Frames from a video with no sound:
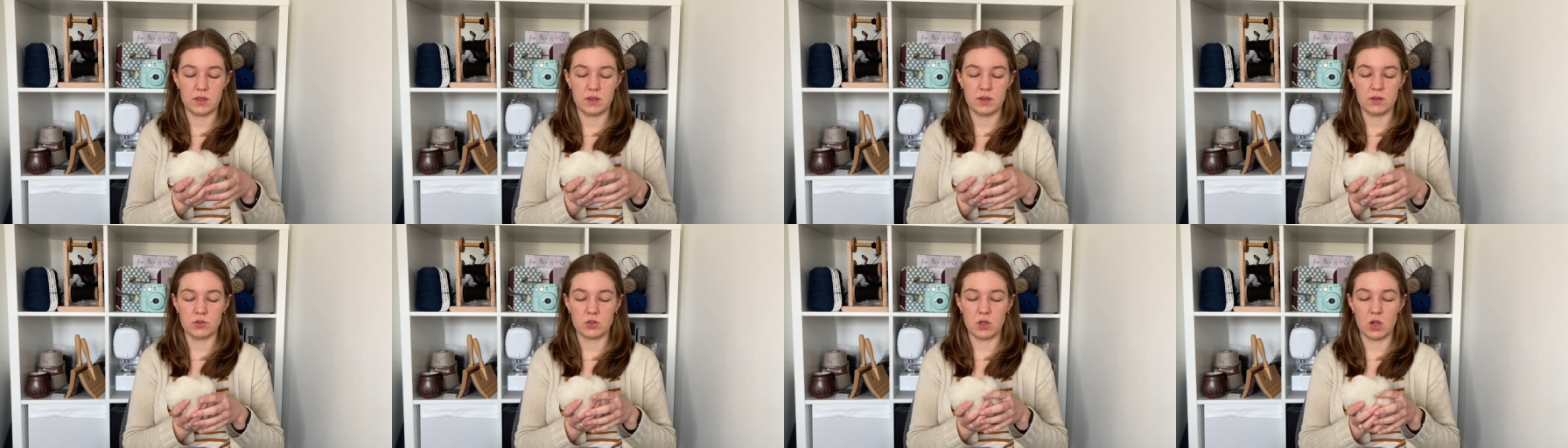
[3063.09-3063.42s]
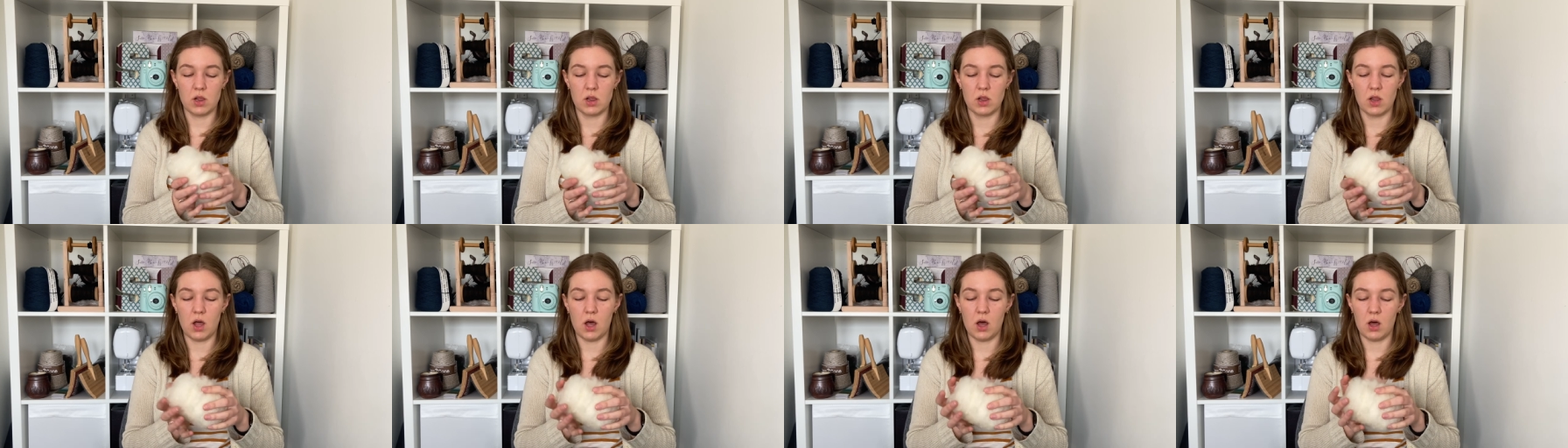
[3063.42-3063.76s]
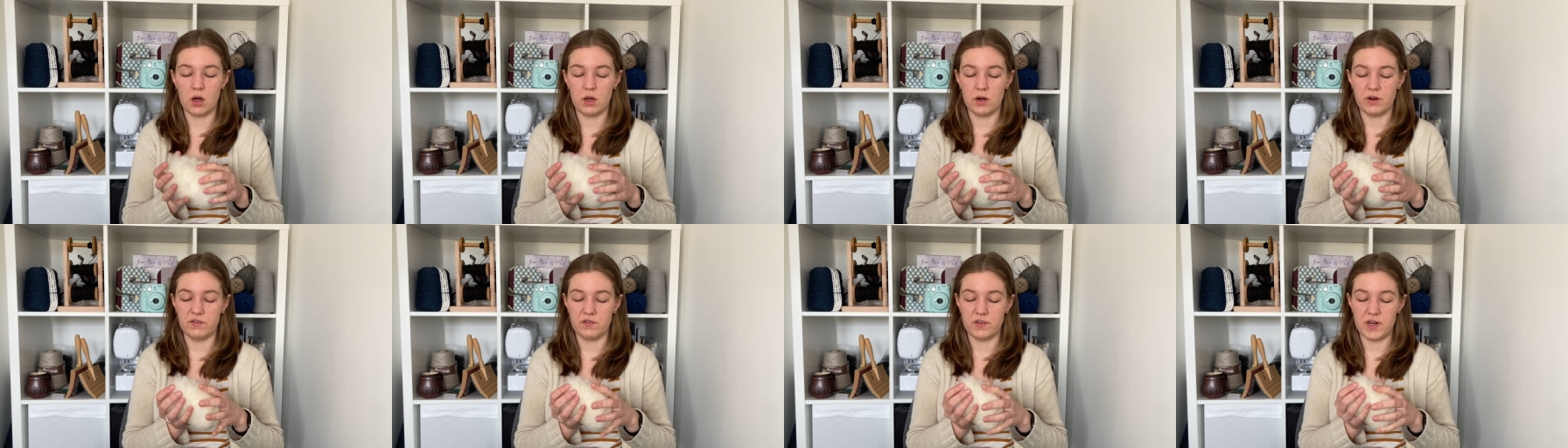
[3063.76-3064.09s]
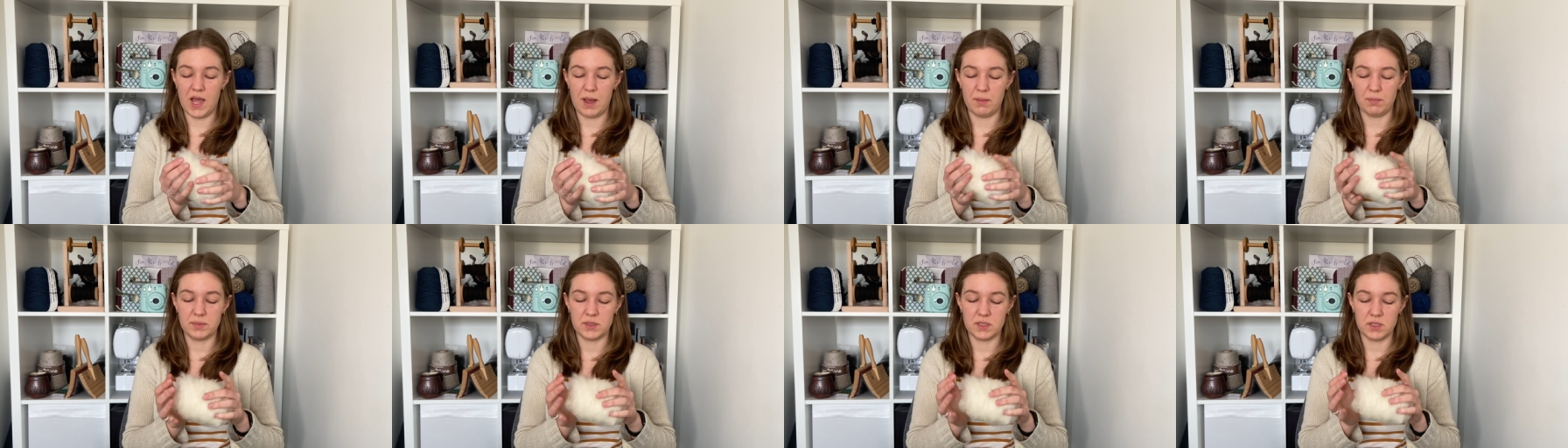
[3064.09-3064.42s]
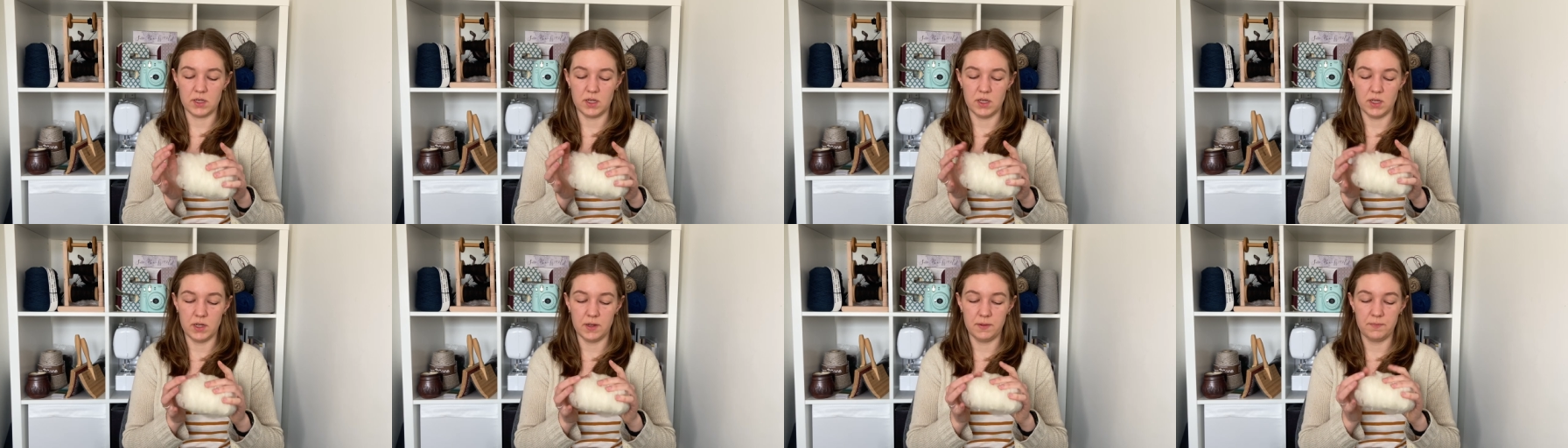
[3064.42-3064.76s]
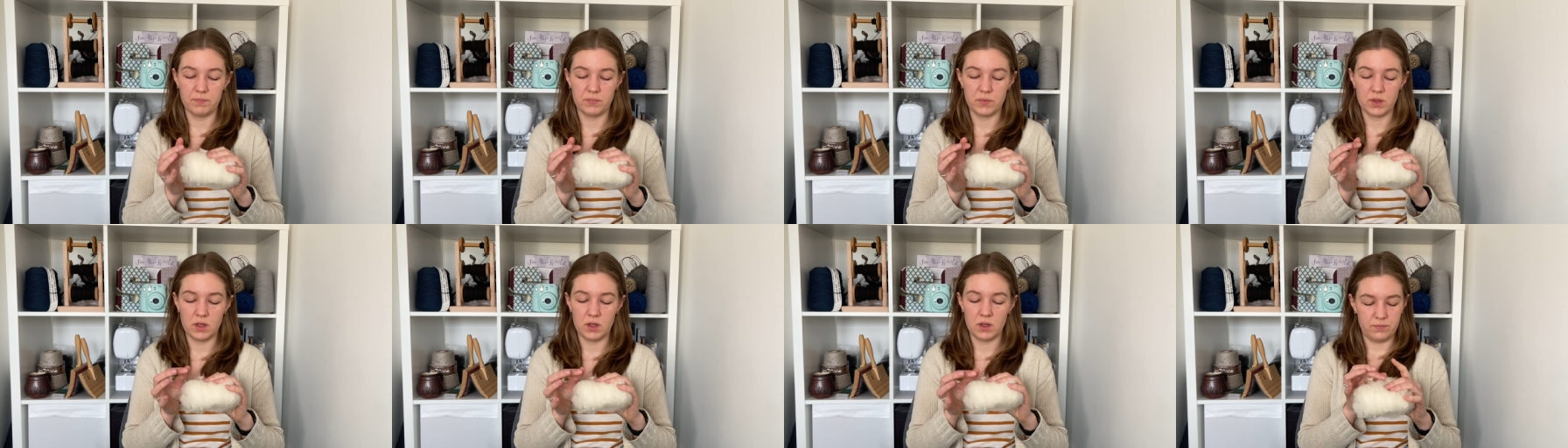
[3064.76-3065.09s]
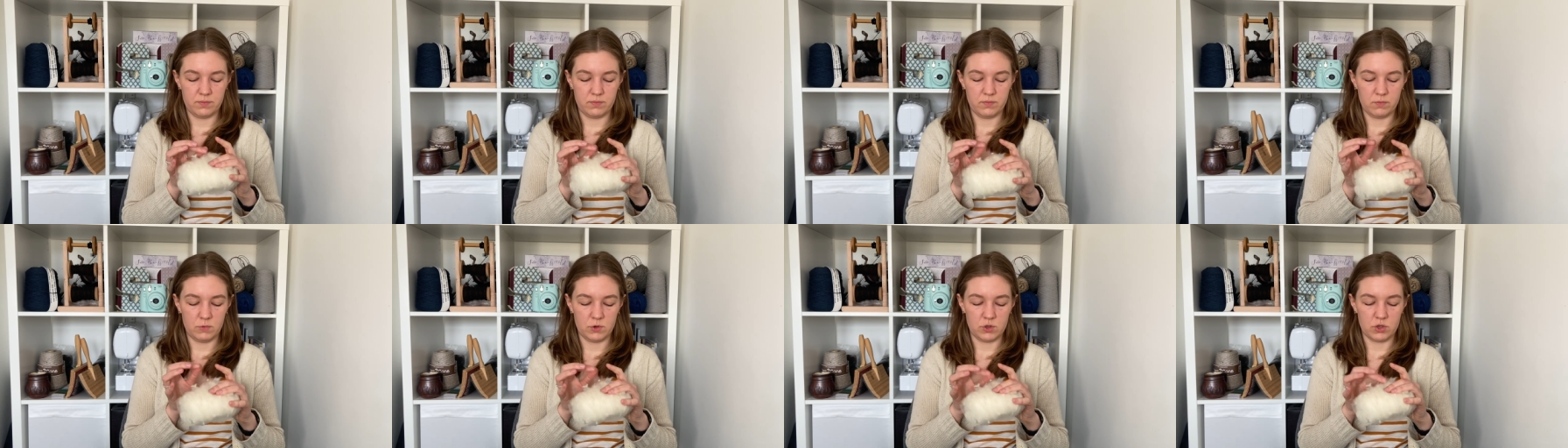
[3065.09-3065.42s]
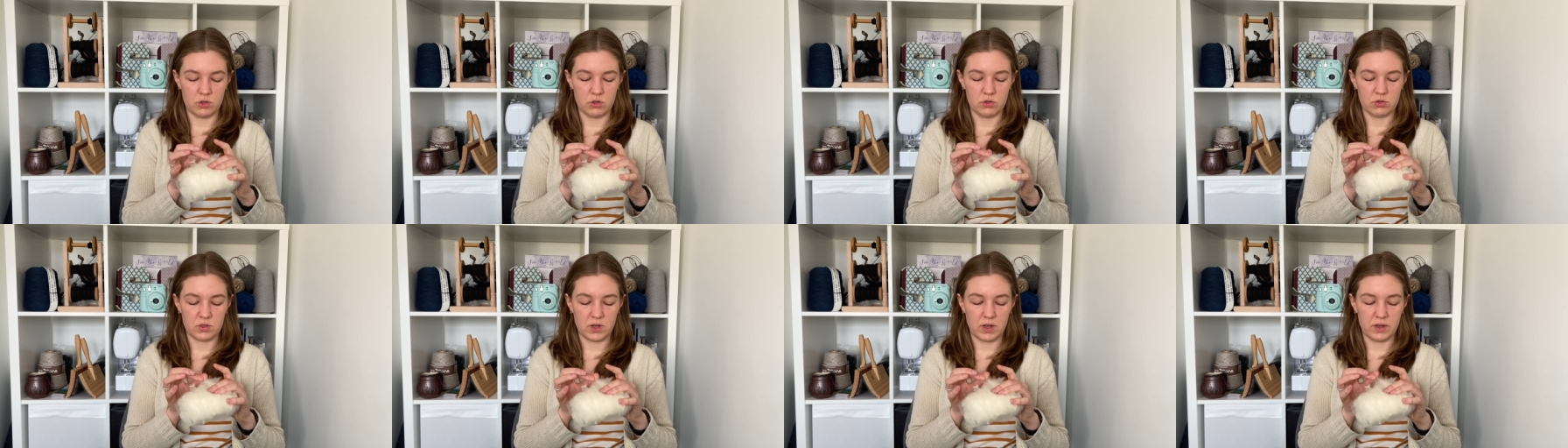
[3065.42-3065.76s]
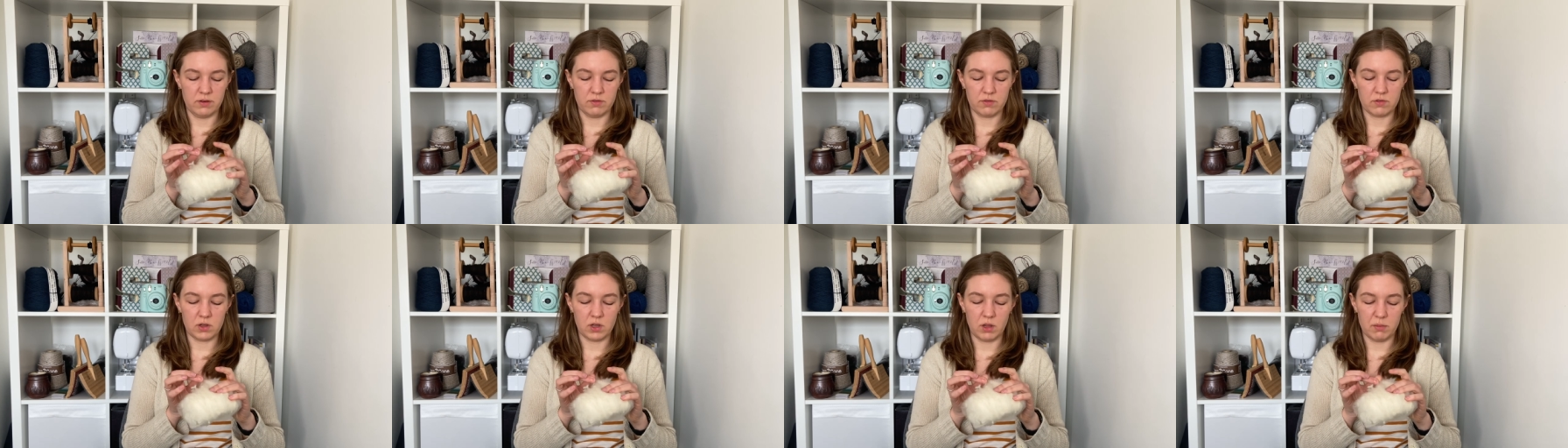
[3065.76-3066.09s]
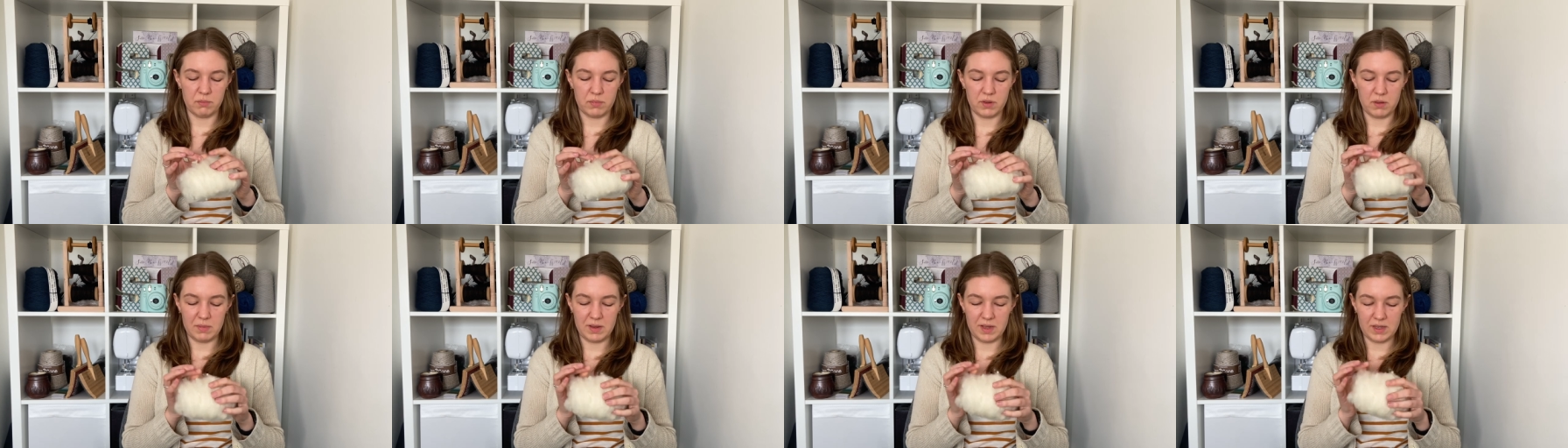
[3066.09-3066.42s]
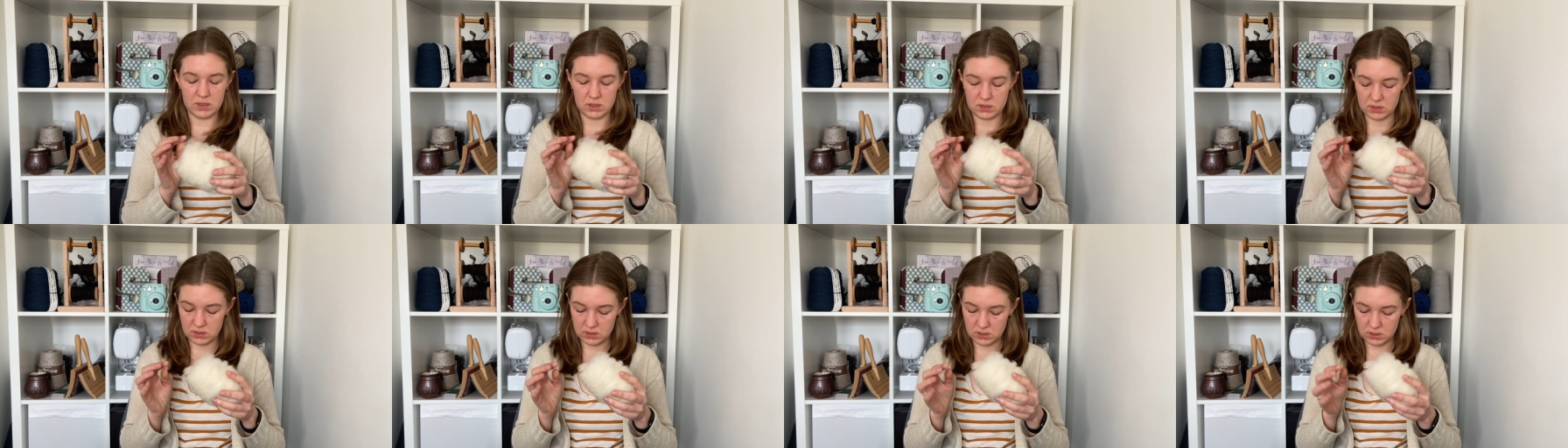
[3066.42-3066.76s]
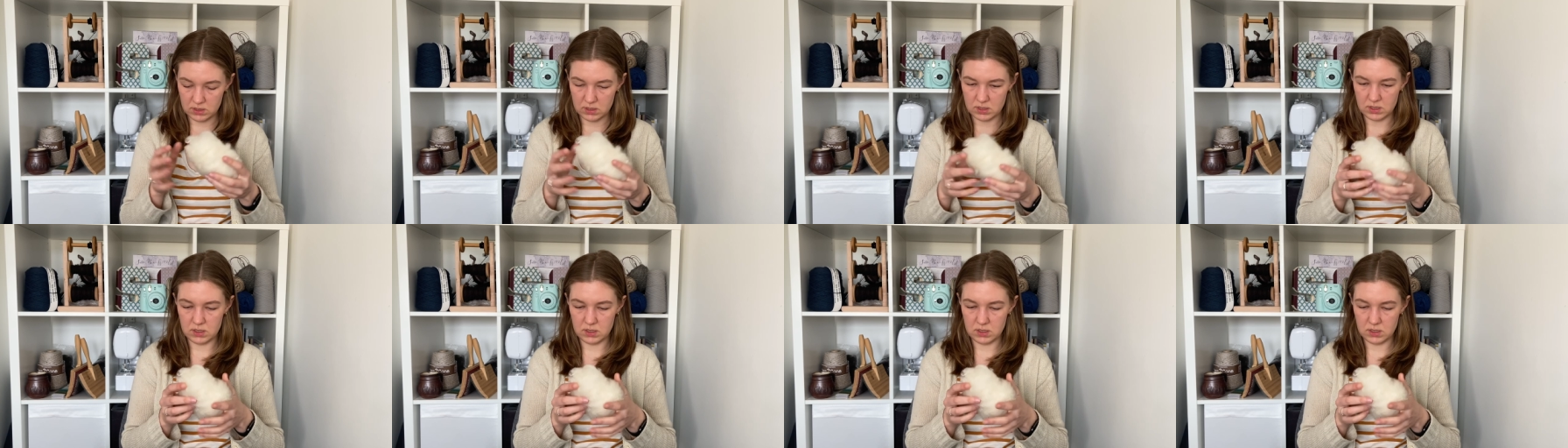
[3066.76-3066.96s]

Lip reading: There's a lot of neps in it, which are those kind of clumpy bits.